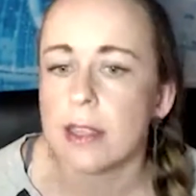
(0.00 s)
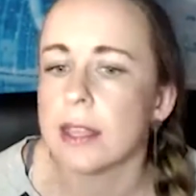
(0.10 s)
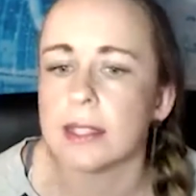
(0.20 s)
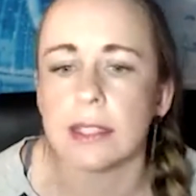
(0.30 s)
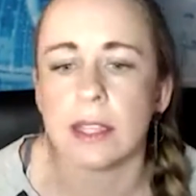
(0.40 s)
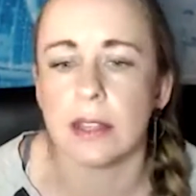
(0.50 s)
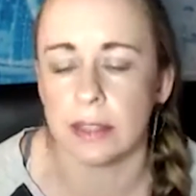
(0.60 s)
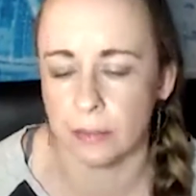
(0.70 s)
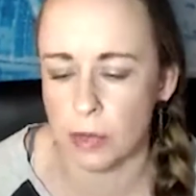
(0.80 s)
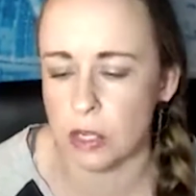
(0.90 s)
This is,
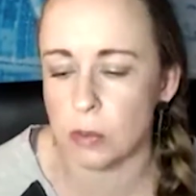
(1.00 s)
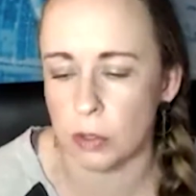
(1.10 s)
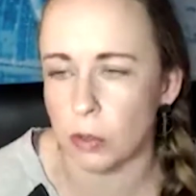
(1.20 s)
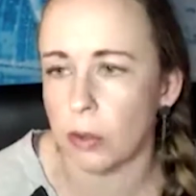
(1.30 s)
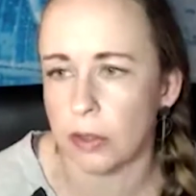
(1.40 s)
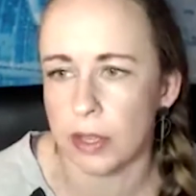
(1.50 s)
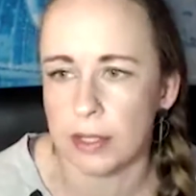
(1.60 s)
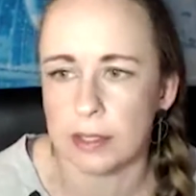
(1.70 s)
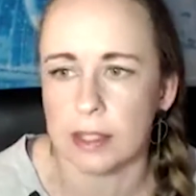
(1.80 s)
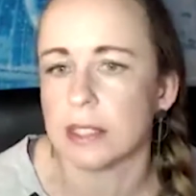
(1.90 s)
when you Google
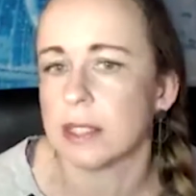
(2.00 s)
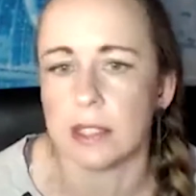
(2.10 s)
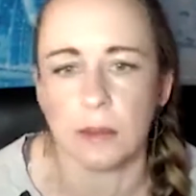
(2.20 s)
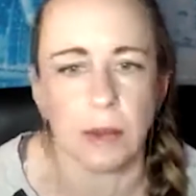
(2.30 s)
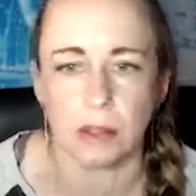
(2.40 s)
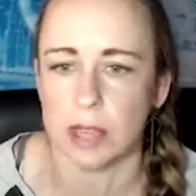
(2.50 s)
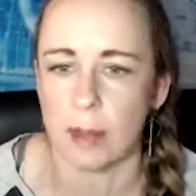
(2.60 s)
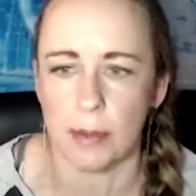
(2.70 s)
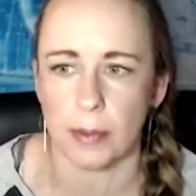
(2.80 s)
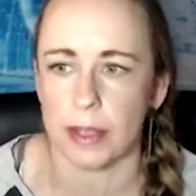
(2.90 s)
this is the most
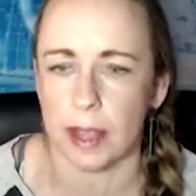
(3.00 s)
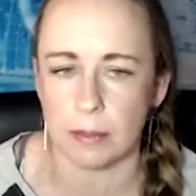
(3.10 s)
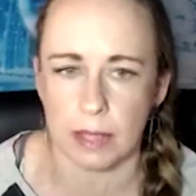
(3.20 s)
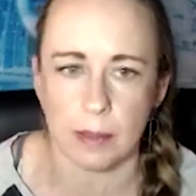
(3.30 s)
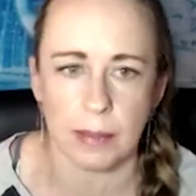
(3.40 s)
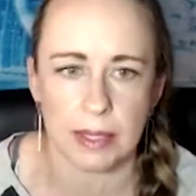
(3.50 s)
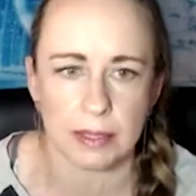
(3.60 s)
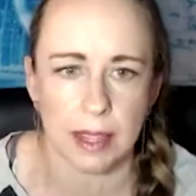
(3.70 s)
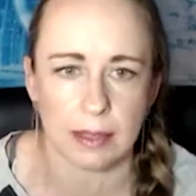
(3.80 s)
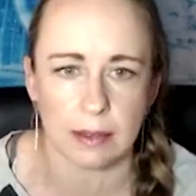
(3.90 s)
common one that comes up. He's
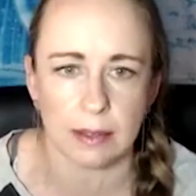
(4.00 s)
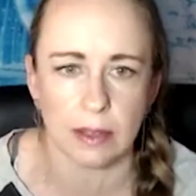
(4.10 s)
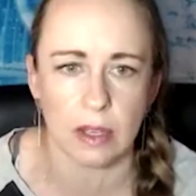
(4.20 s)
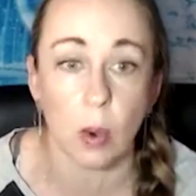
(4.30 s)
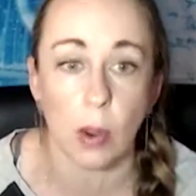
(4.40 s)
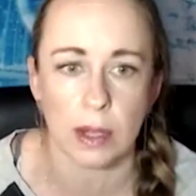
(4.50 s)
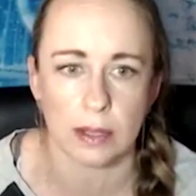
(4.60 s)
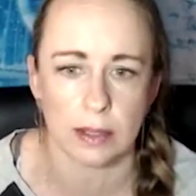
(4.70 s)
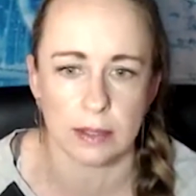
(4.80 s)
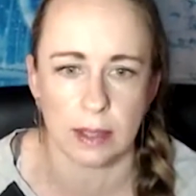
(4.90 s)
like coined
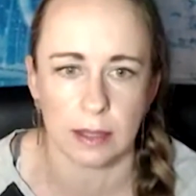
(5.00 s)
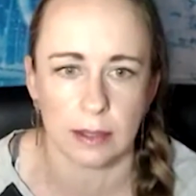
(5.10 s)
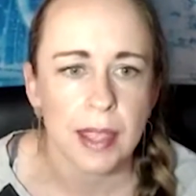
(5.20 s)
this thing.